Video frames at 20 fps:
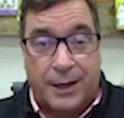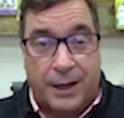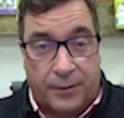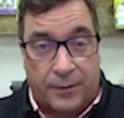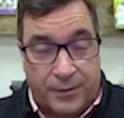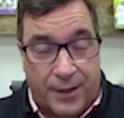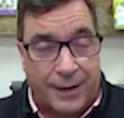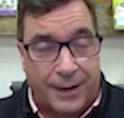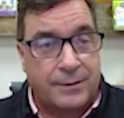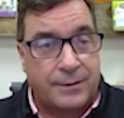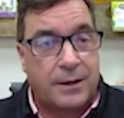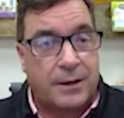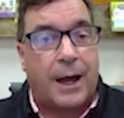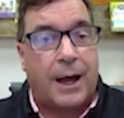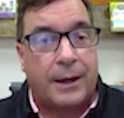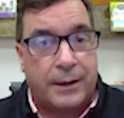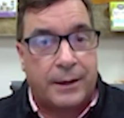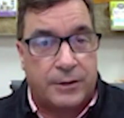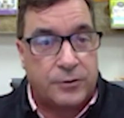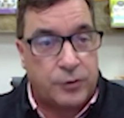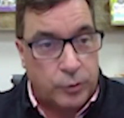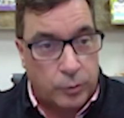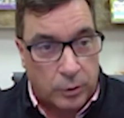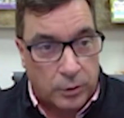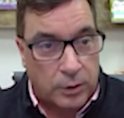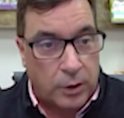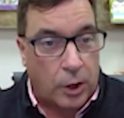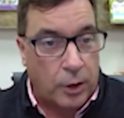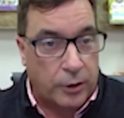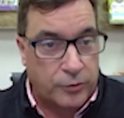if that got
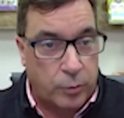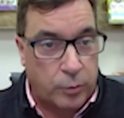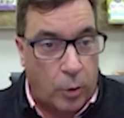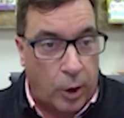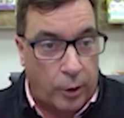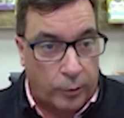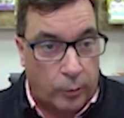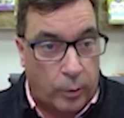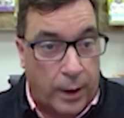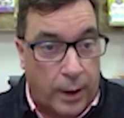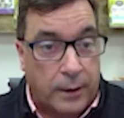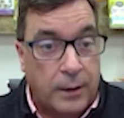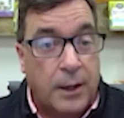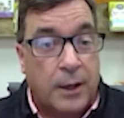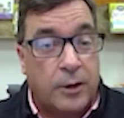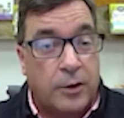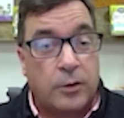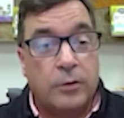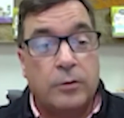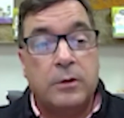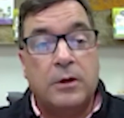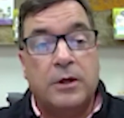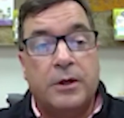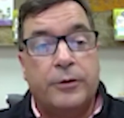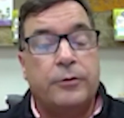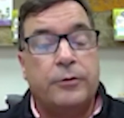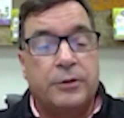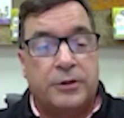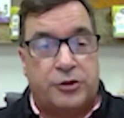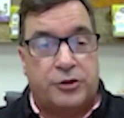into a large waterway, could
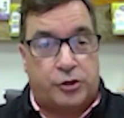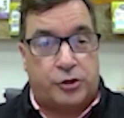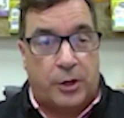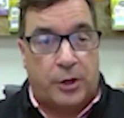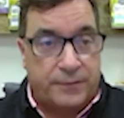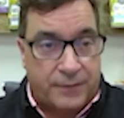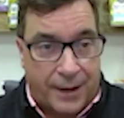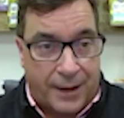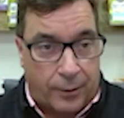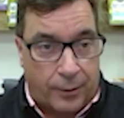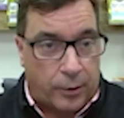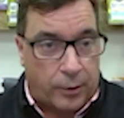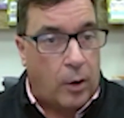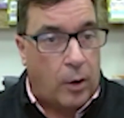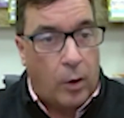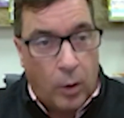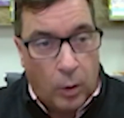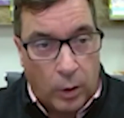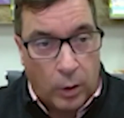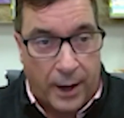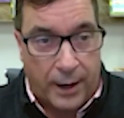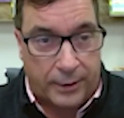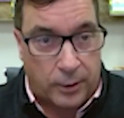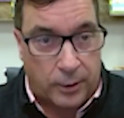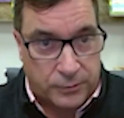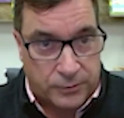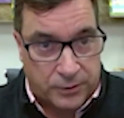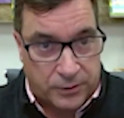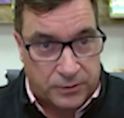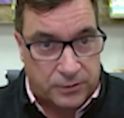literally shut down a whole
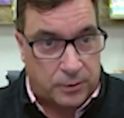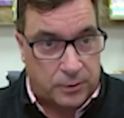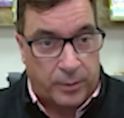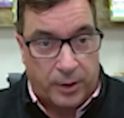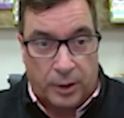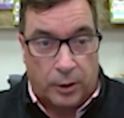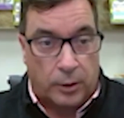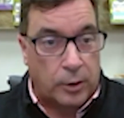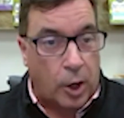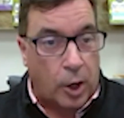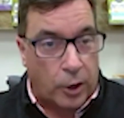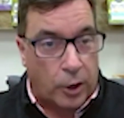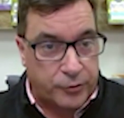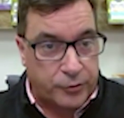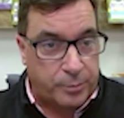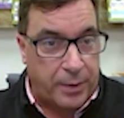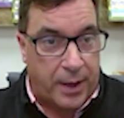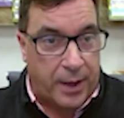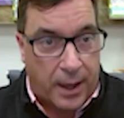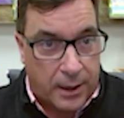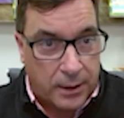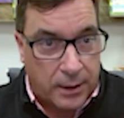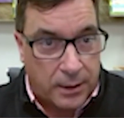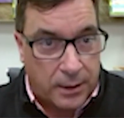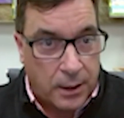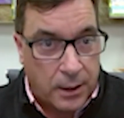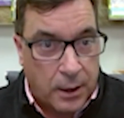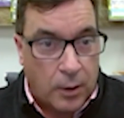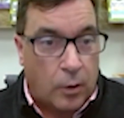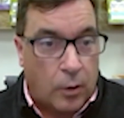ecosystem in a large
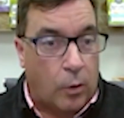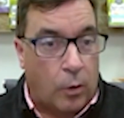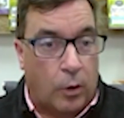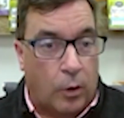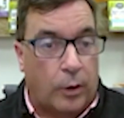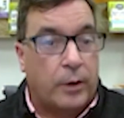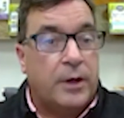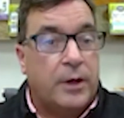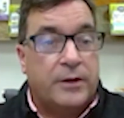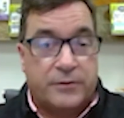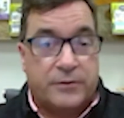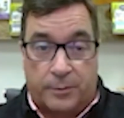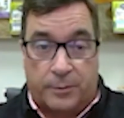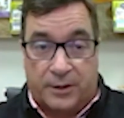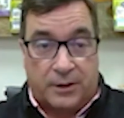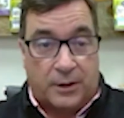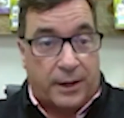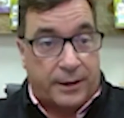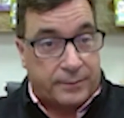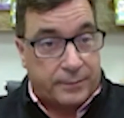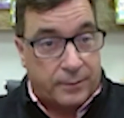bay, or something like